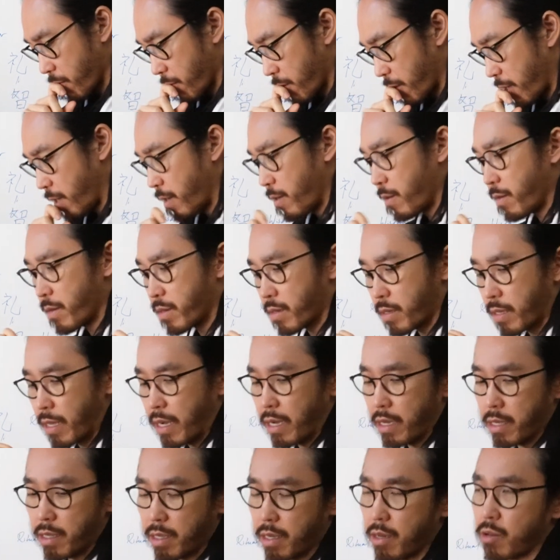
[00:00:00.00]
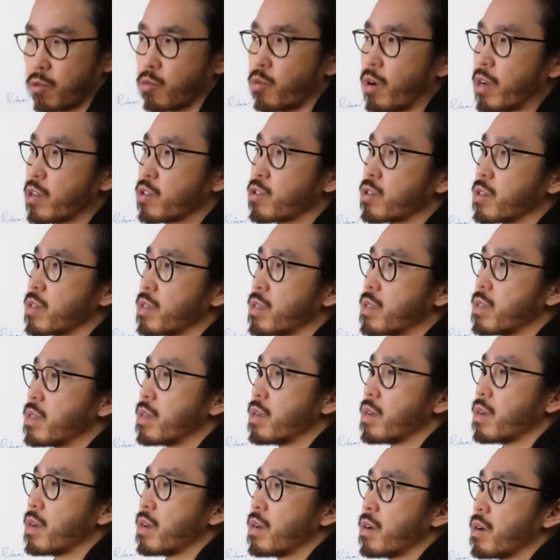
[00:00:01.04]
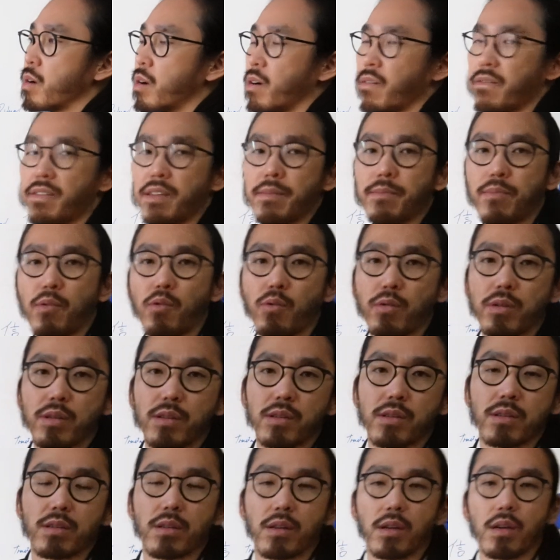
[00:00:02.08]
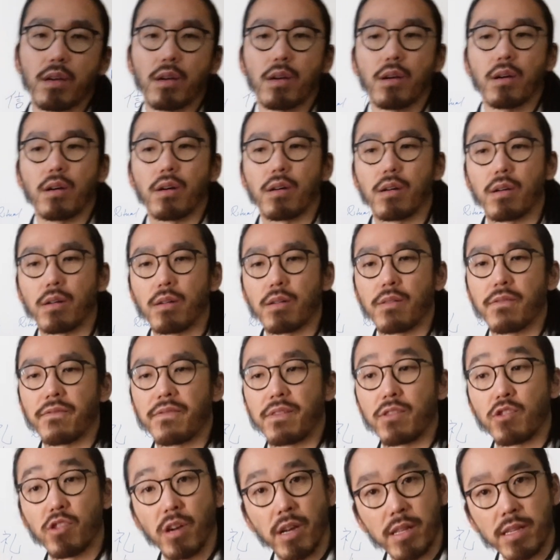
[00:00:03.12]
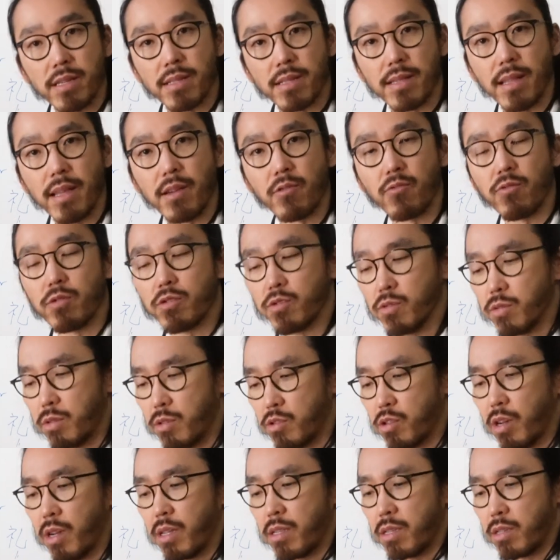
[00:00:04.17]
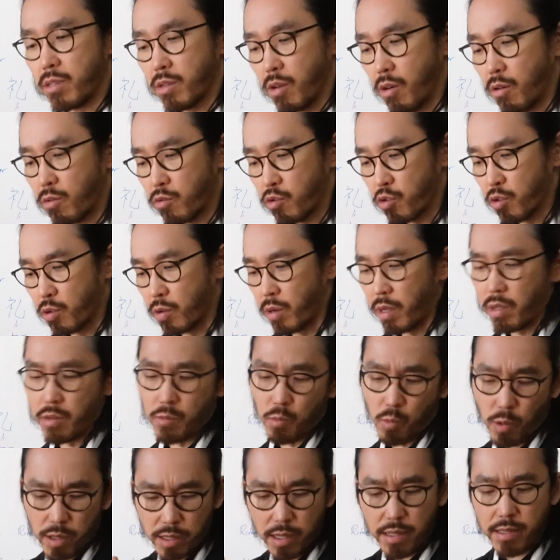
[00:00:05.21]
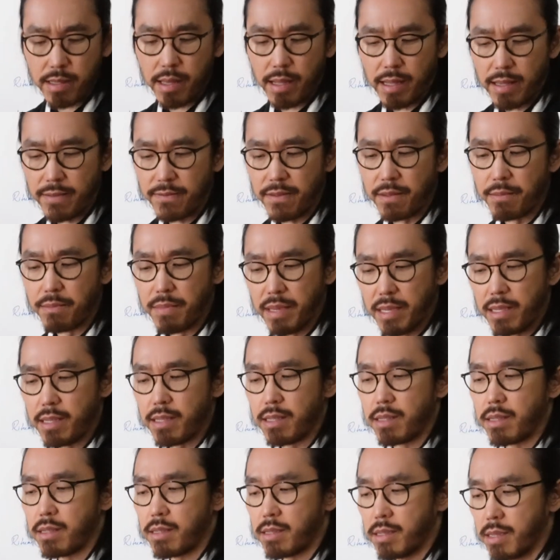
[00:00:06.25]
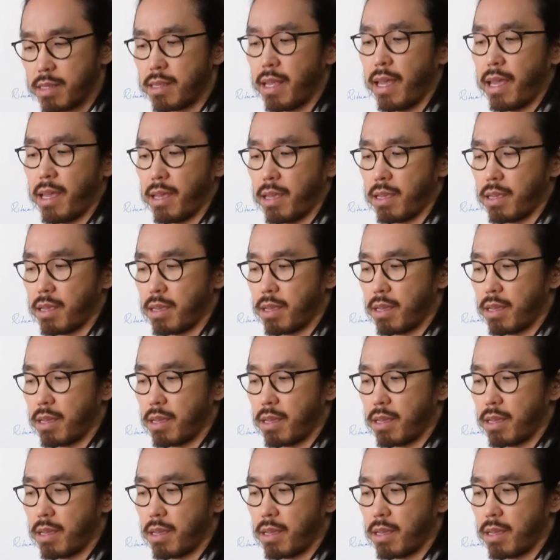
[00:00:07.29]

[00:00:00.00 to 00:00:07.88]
Here it's not a question of the importance of the Chinese language or the Chinese culture, and what does that even mean today?